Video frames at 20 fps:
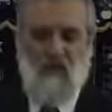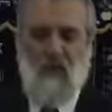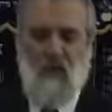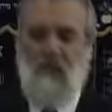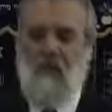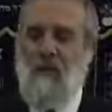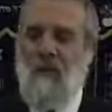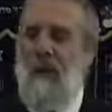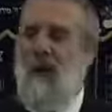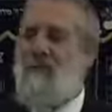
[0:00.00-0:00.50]

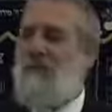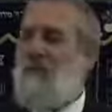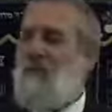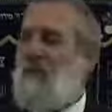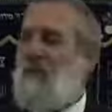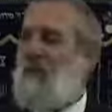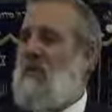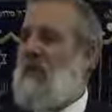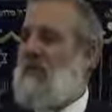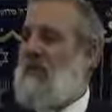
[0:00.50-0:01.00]
People have to
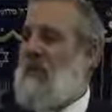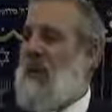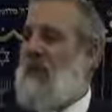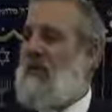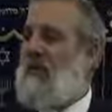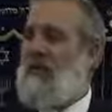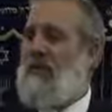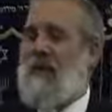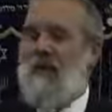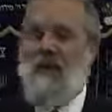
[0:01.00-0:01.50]
be
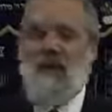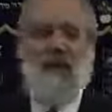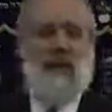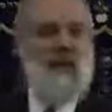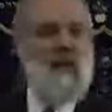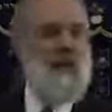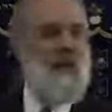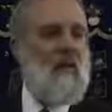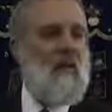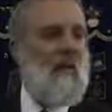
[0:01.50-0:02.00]
reminded that
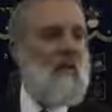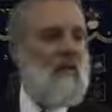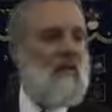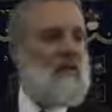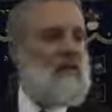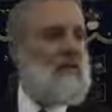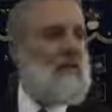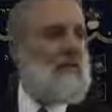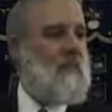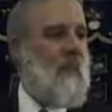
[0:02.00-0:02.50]
any
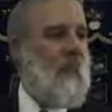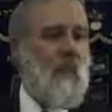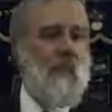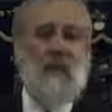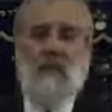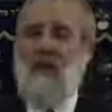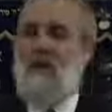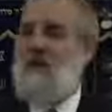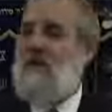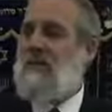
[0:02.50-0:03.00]

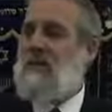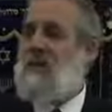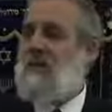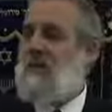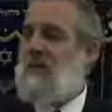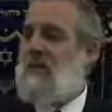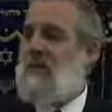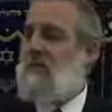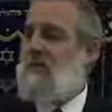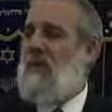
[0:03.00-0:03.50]
disabilities
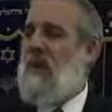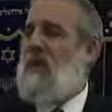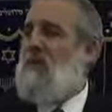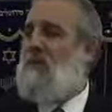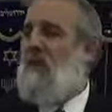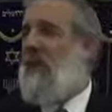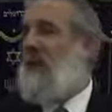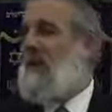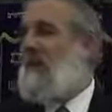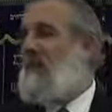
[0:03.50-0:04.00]
do
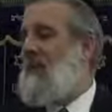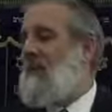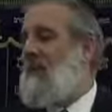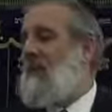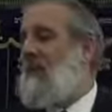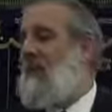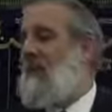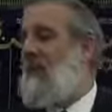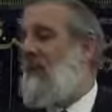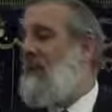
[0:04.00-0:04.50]
not make them
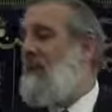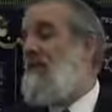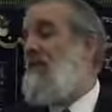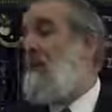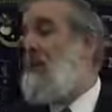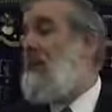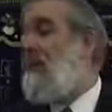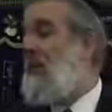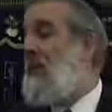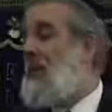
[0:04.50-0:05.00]
necessarily
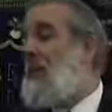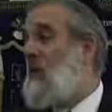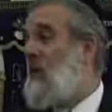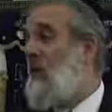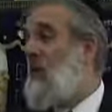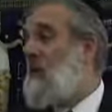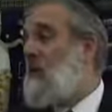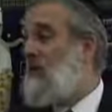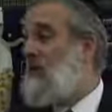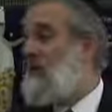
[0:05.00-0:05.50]
inferior to
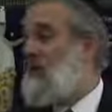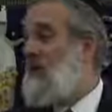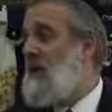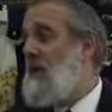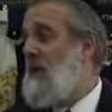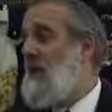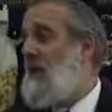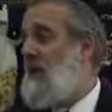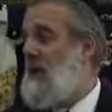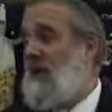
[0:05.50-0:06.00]
others.
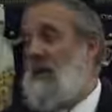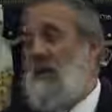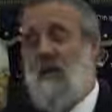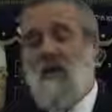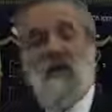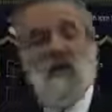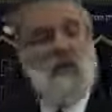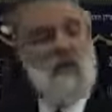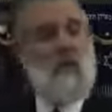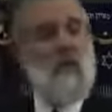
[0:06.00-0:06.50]

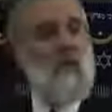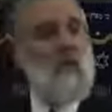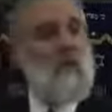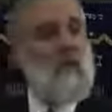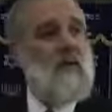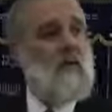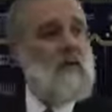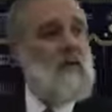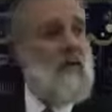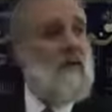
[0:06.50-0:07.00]

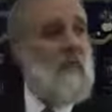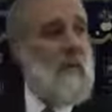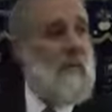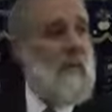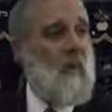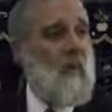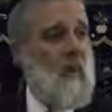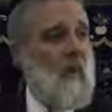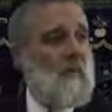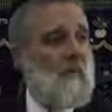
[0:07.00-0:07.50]
Some
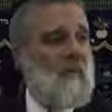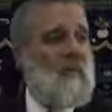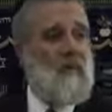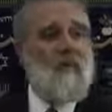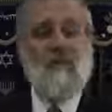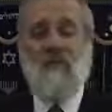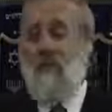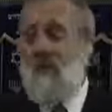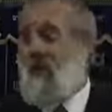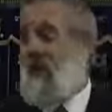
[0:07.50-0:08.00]
people have this
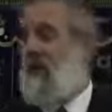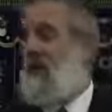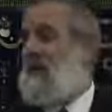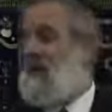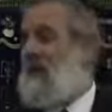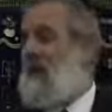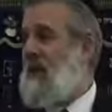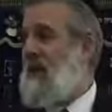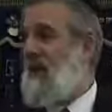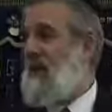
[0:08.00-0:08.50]

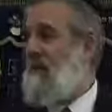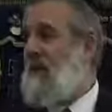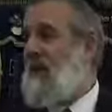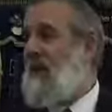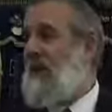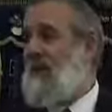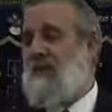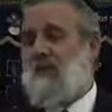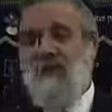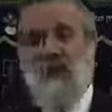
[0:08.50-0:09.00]
inferiority
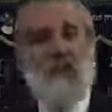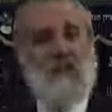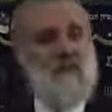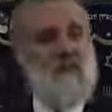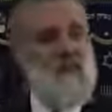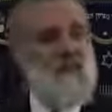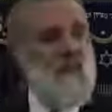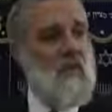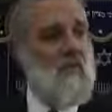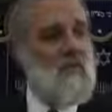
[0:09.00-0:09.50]
complex about
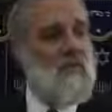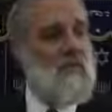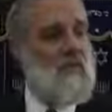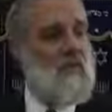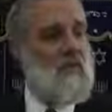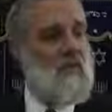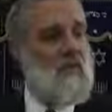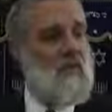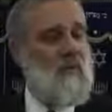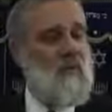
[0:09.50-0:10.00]
themselves.